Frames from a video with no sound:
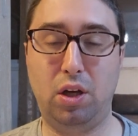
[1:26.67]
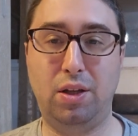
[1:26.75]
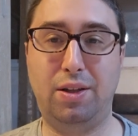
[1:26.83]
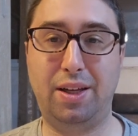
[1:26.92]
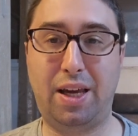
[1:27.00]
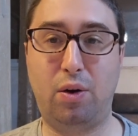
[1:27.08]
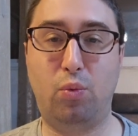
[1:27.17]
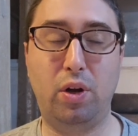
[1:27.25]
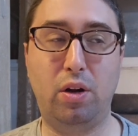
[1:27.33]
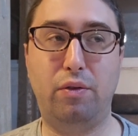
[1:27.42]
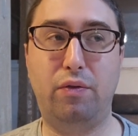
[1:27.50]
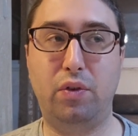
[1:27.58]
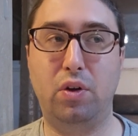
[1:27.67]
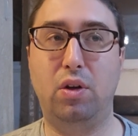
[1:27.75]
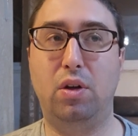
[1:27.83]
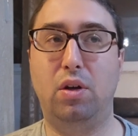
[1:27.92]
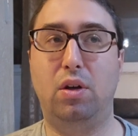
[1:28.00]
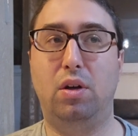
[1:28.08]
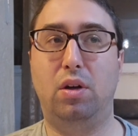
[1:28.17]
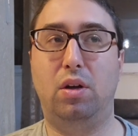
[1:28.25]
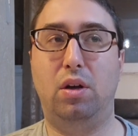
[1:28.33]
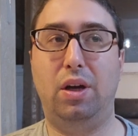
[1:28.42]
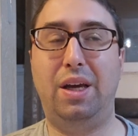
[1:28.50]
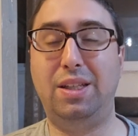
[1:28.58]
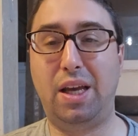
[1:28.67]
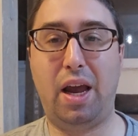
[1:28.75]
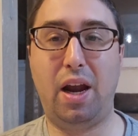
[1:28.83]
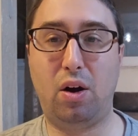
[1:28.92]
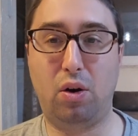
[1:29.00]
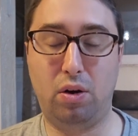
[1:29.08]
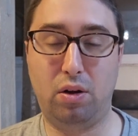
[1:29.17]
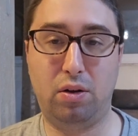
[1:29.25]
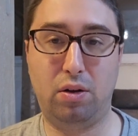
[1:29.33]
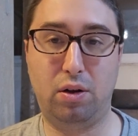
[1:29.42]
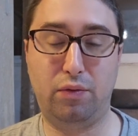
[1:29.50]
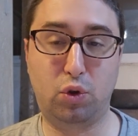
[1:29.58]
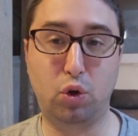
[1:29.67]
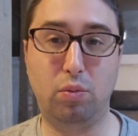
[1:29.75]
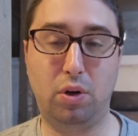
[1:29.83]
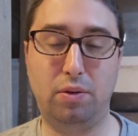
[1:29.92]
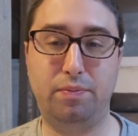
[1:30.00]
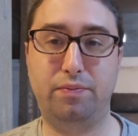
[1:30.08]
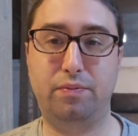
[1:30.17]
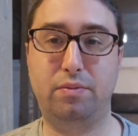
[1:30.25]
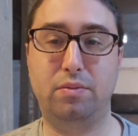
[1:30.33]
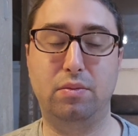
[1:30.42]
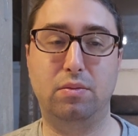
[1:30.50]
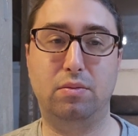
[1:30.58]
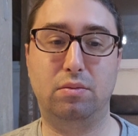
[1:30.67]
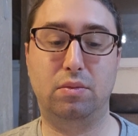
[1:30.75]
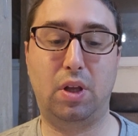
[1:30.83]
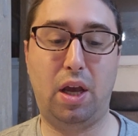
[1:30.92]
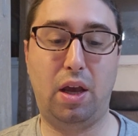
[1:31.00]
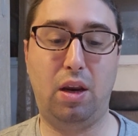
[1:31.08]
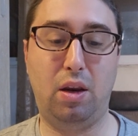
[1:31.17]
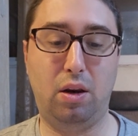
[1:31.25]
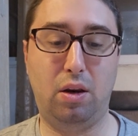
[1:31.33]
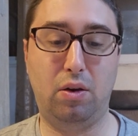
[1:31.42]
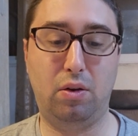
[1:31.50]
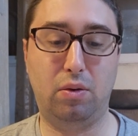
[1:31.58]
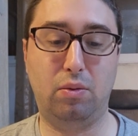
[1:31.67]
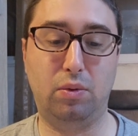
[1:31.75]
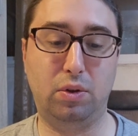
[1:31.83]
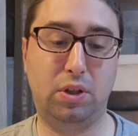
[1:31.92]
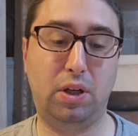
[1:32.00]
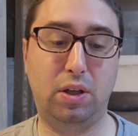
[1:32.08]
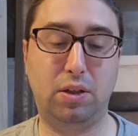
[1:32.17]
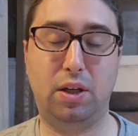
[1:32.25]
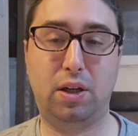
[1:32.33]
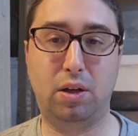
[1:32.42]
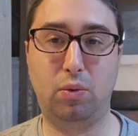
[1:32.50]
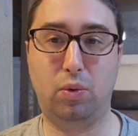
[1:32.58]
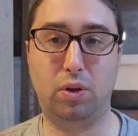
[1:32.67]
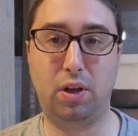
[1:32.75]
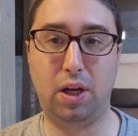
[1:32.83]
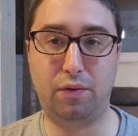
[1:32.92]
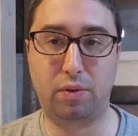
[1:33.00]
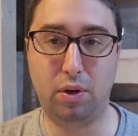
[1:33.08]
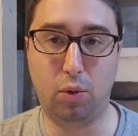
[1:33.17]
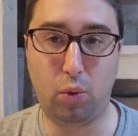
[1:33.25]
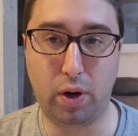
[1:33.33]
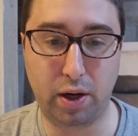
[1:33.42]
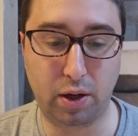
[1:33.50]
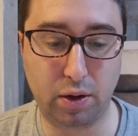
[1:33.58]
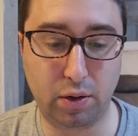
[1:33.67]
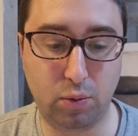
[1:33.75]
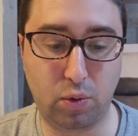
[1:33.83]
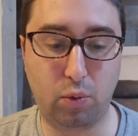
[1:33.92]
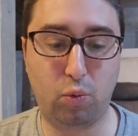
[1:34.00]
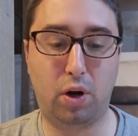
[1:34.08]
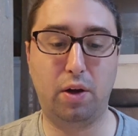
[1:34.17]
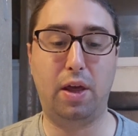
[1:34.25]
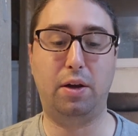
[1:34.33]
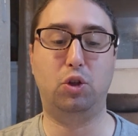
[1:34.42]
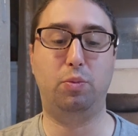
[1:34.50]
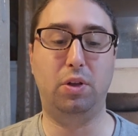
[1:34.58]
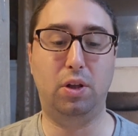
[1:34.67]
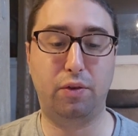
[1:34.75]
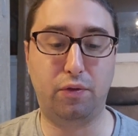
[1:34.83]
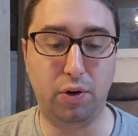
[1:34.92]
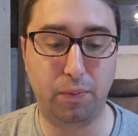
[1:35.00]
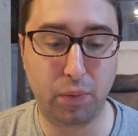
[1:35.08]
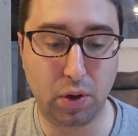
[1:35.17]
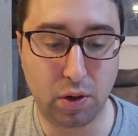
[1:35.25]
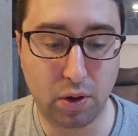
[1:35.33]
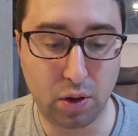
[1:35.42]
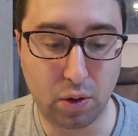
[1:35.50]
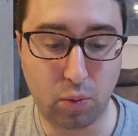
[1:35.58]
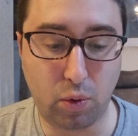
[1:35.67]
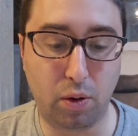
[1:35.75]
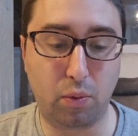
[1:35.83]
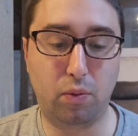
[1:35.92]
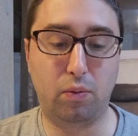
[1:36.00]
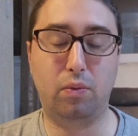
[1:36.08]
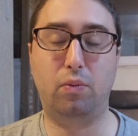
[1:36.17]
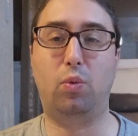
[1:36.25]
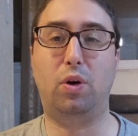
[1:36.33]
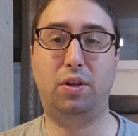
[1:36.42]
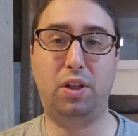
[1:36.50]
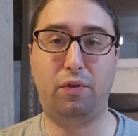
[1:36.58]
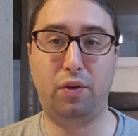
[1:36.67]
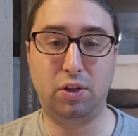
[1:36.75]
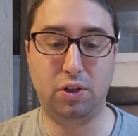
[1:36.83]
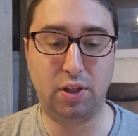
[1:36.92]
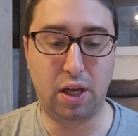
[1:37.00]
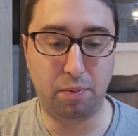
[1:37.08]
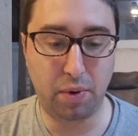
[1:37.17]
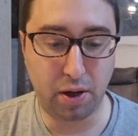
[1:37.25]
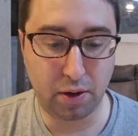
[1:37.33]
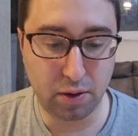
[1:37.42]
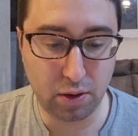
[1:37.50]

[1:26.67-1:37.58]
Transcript: to get rid of his hair of Tuma? And we'll see in a second what an African know why why that should be different. What what difference does that make?